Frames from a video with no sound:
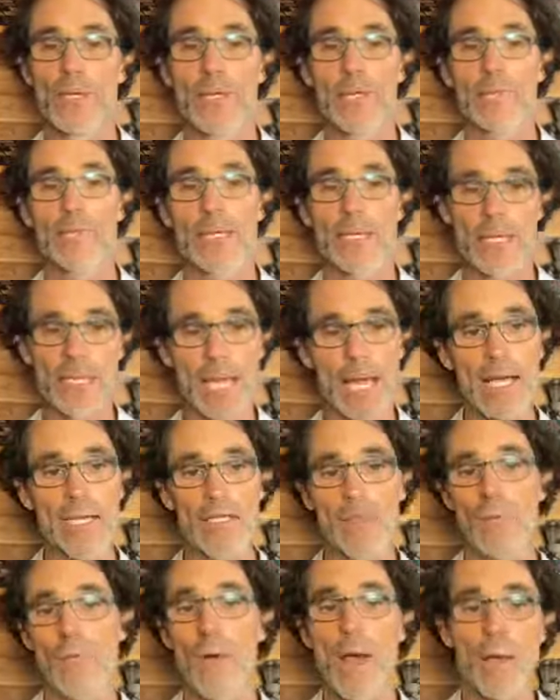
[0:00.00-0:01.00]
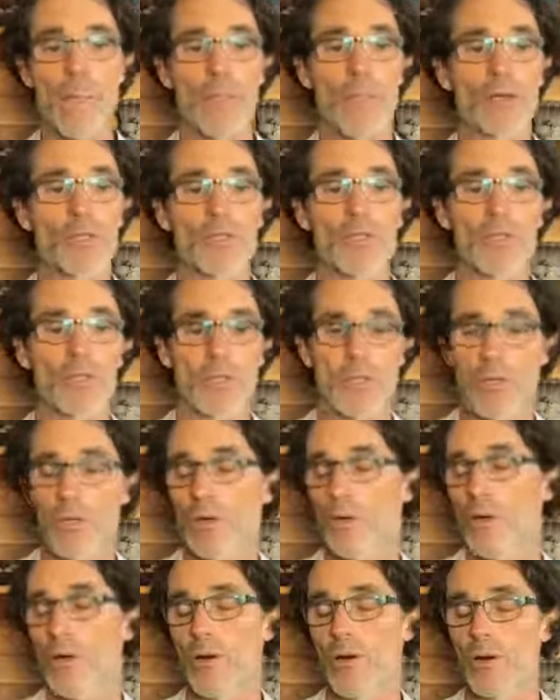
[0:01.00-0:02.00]
But yes, white mushrooms
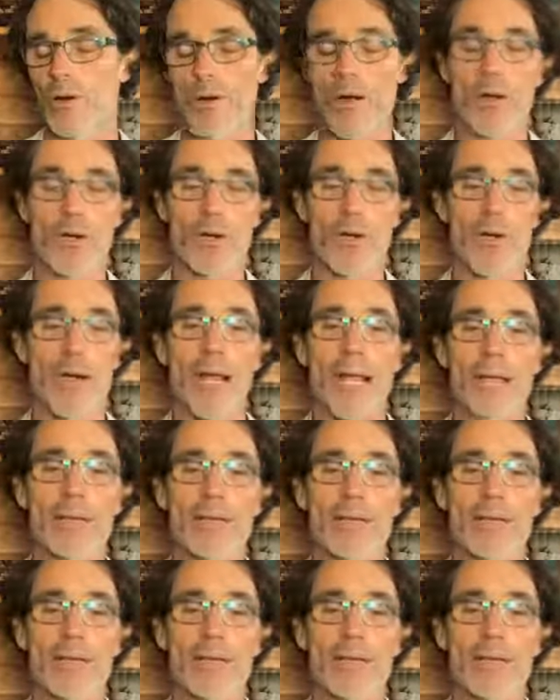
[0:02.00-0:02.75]
are great.